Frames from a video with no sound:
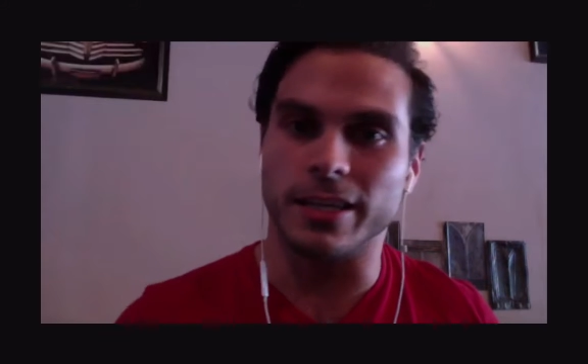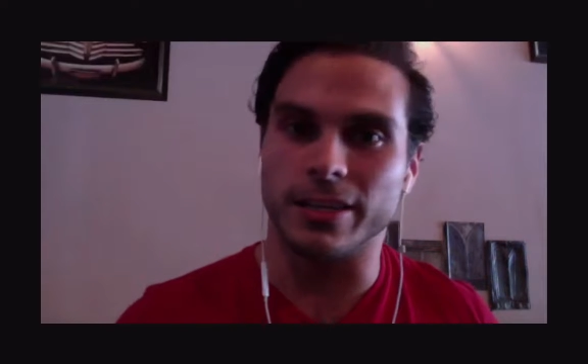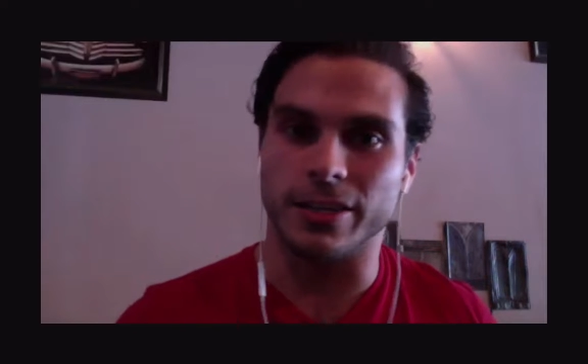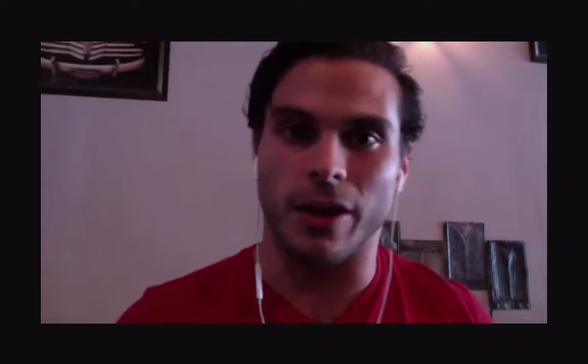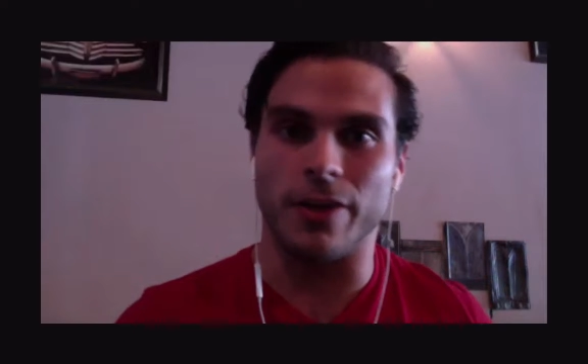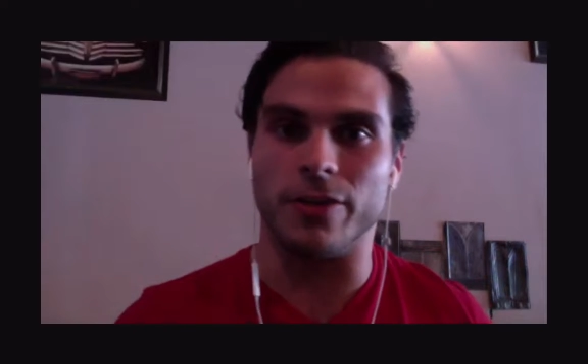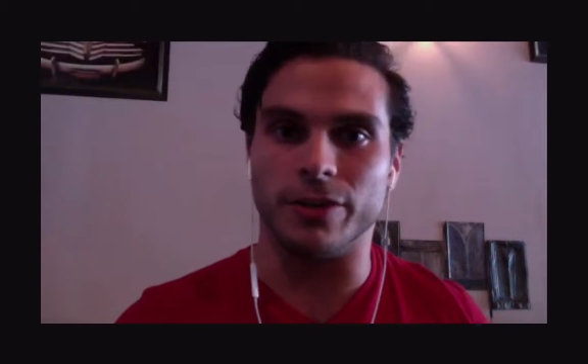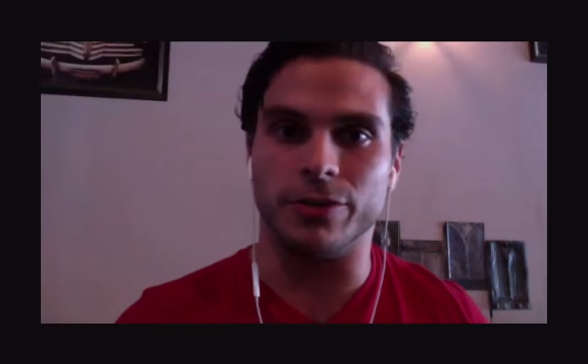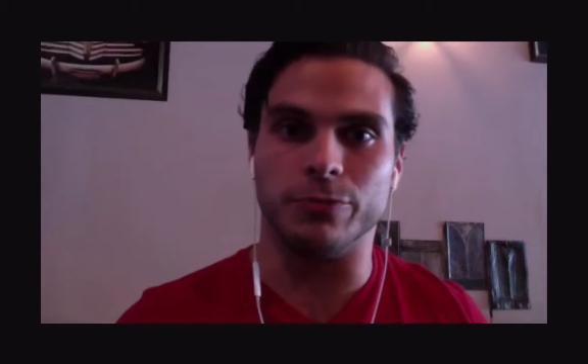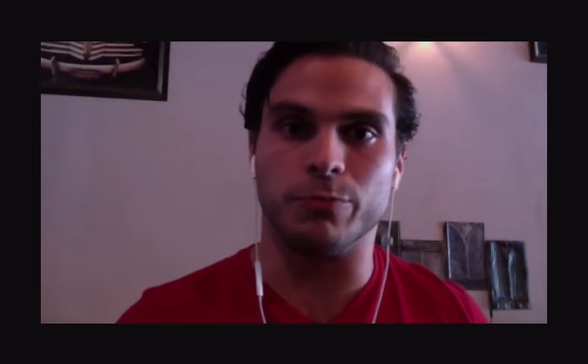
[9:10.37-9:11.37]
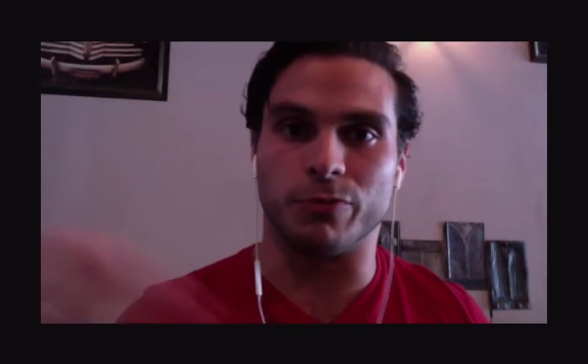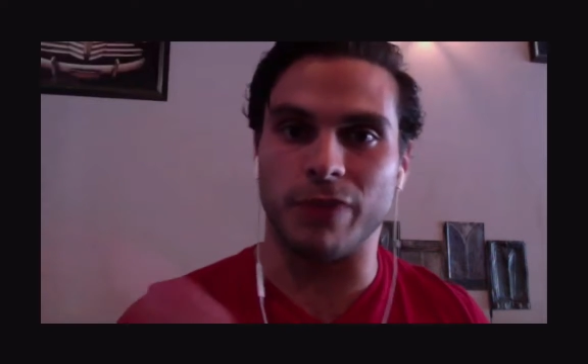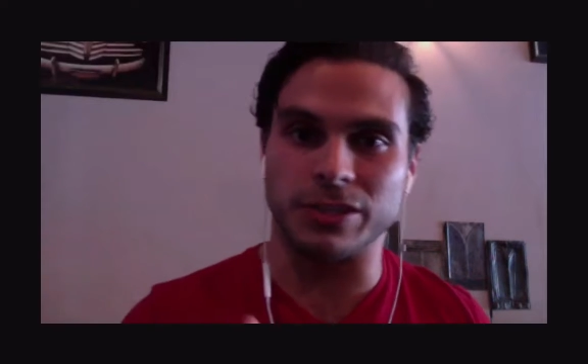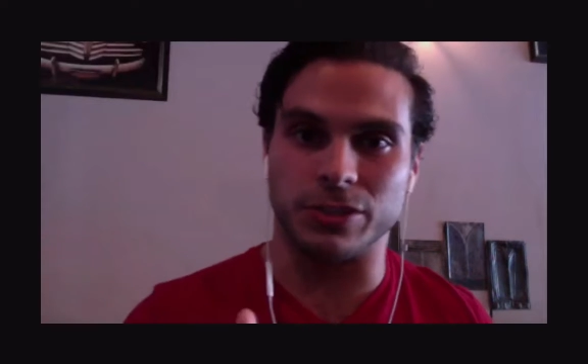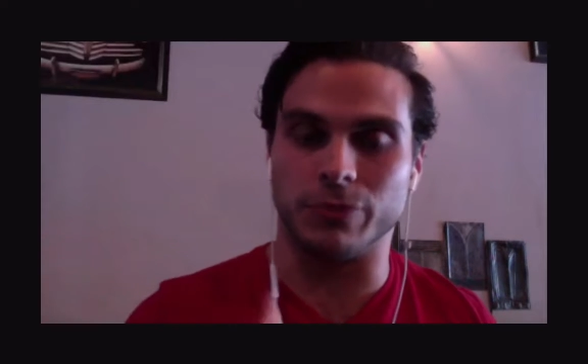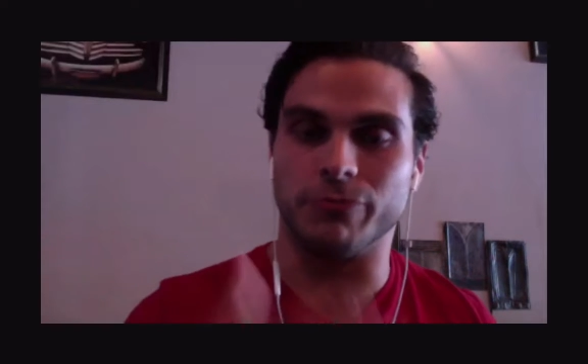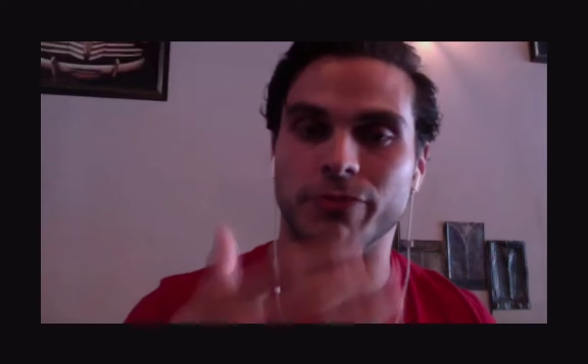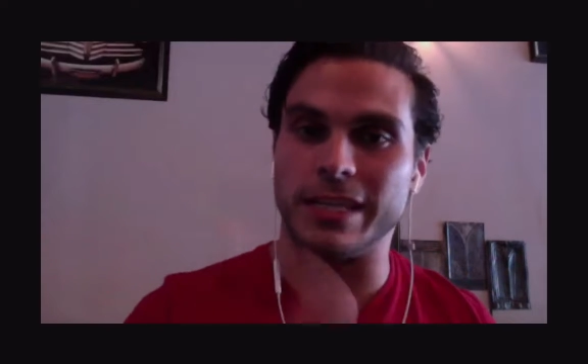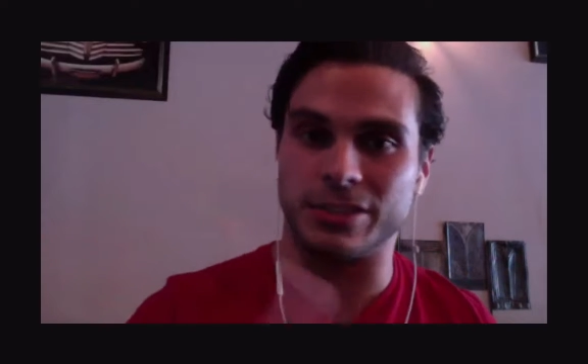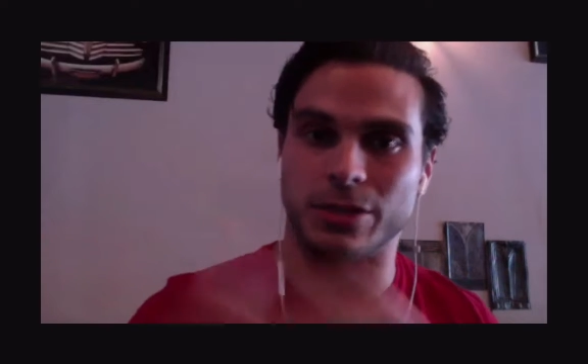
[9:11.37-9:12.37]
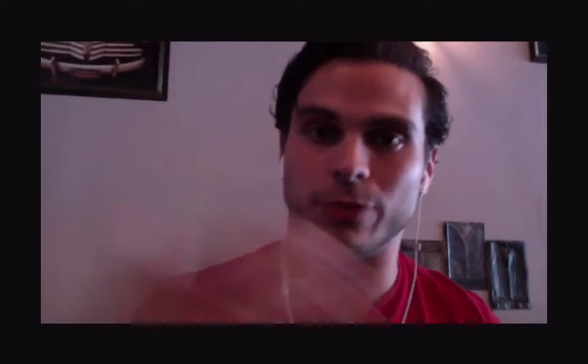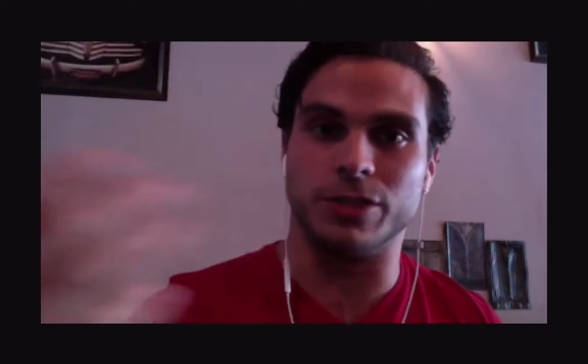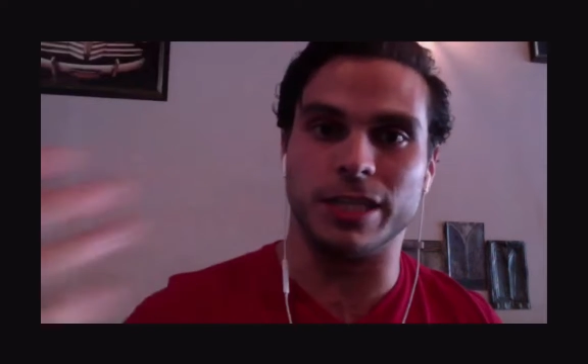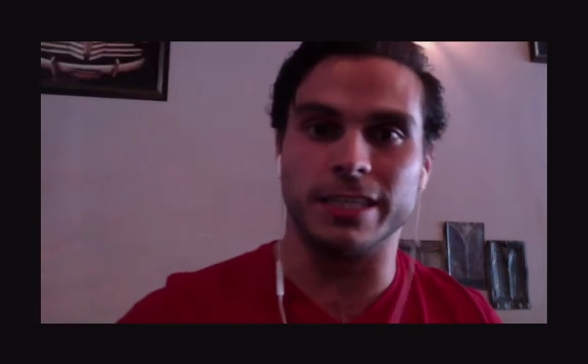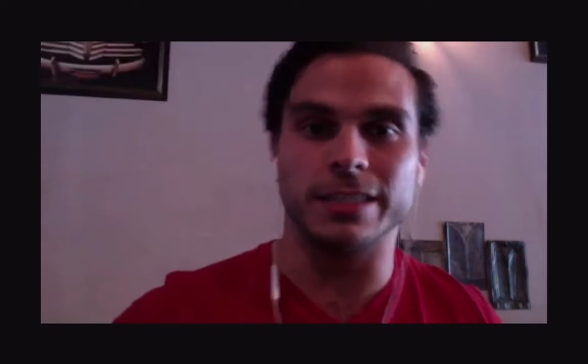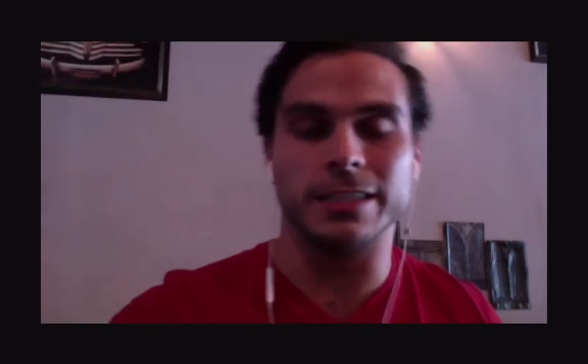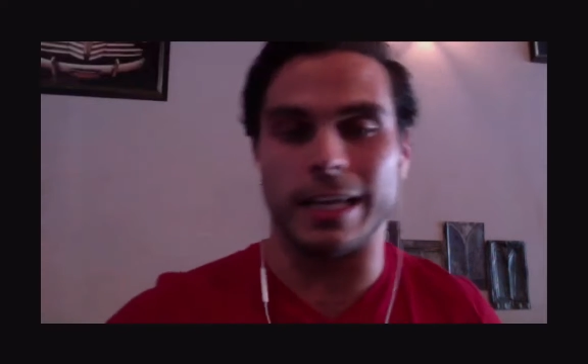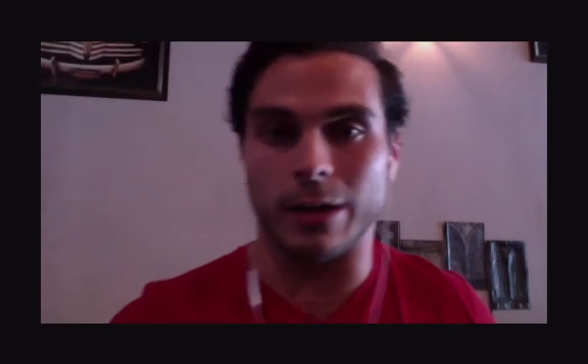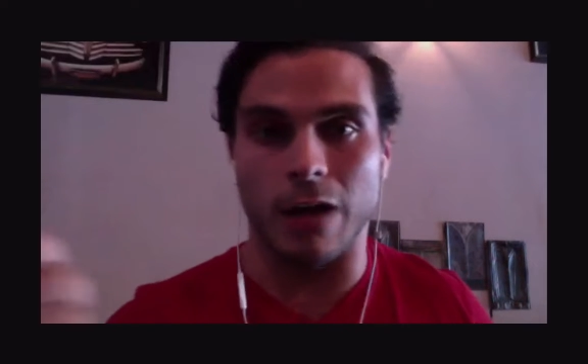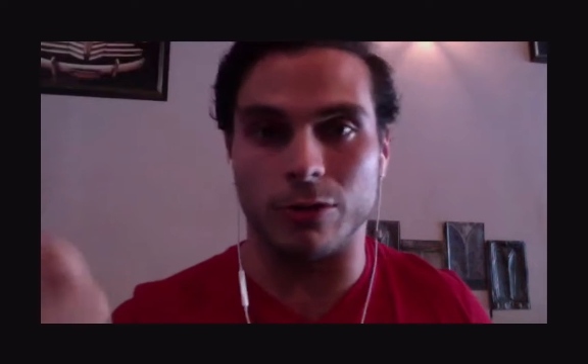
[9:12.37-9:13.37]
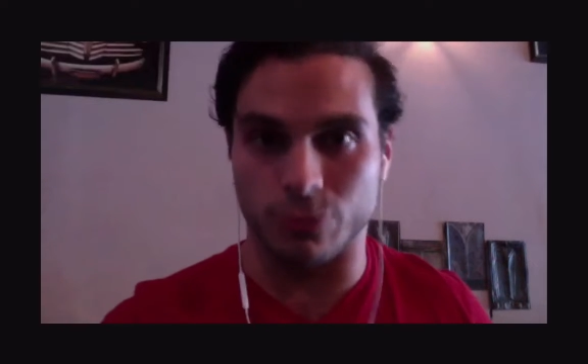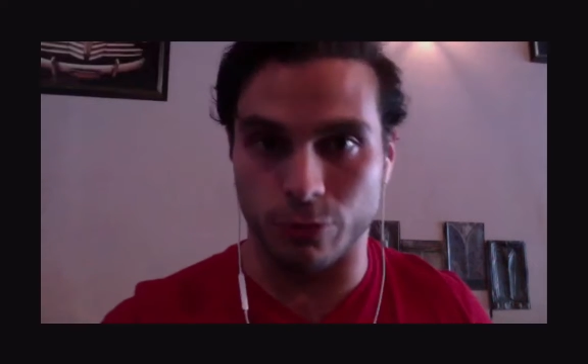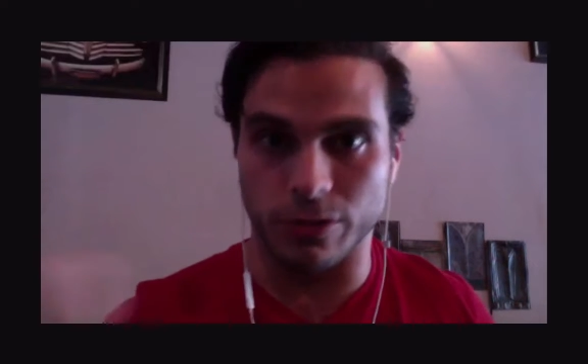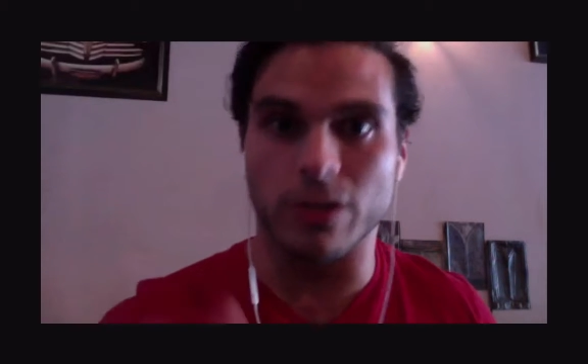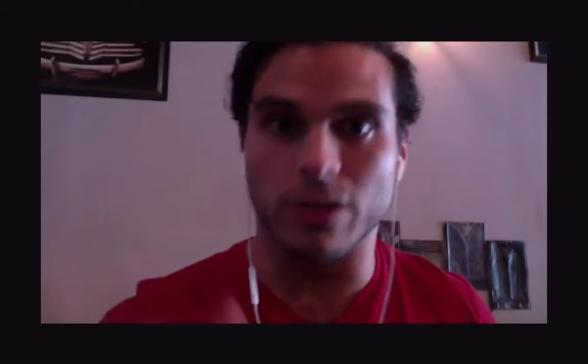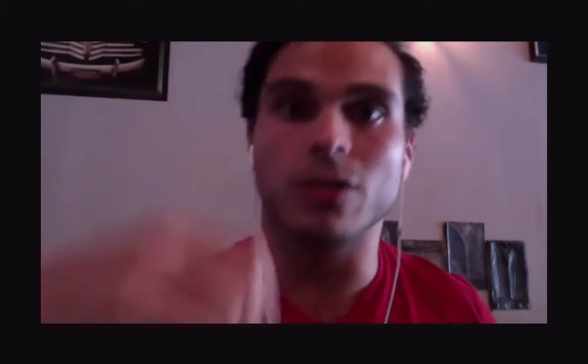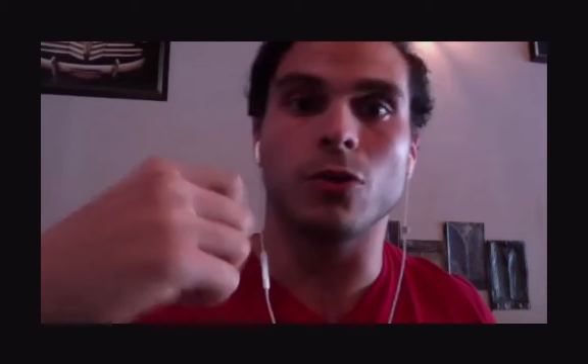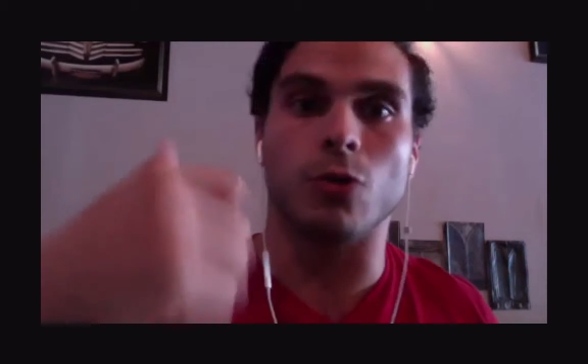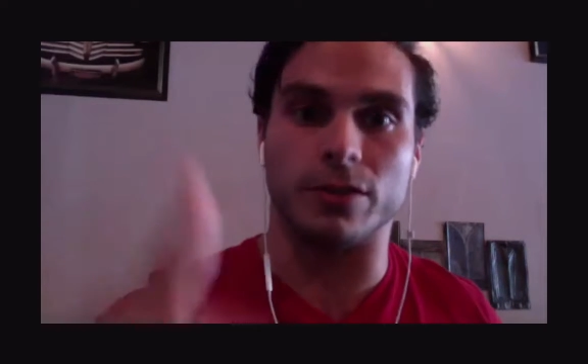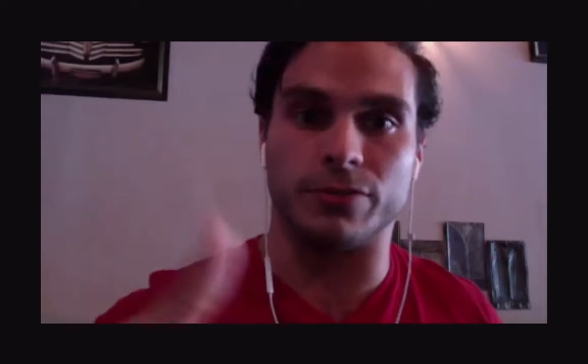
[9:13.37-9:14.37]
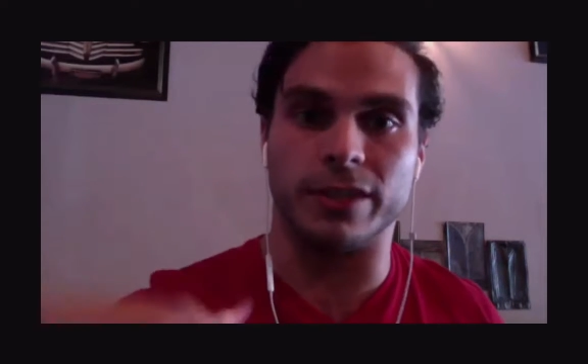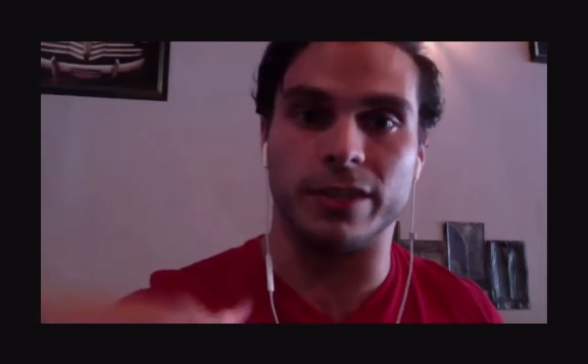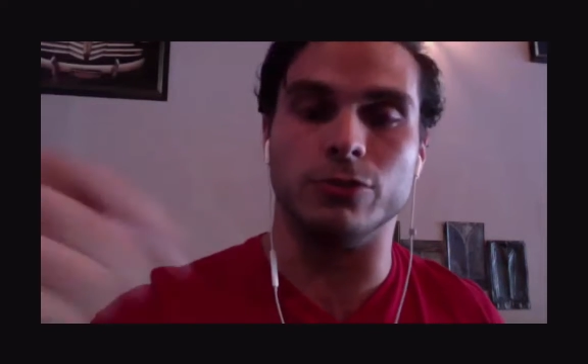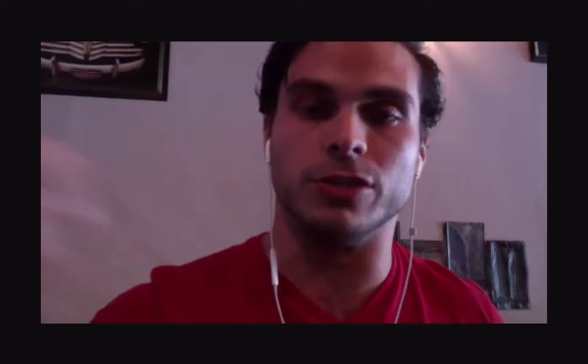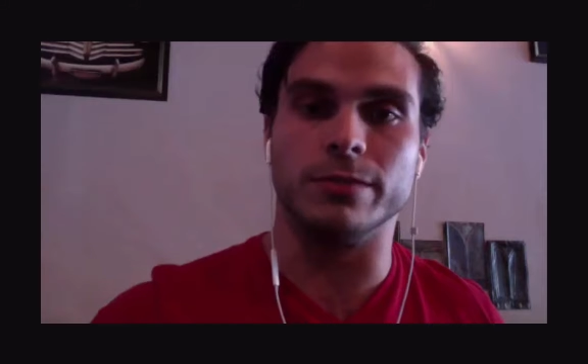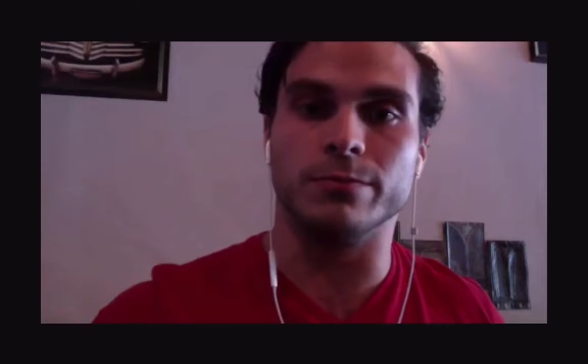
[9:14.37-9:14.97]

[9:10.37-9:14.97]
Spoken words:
You know, I know you do professional fitness coaching. Like I was doing CrossFit coaching.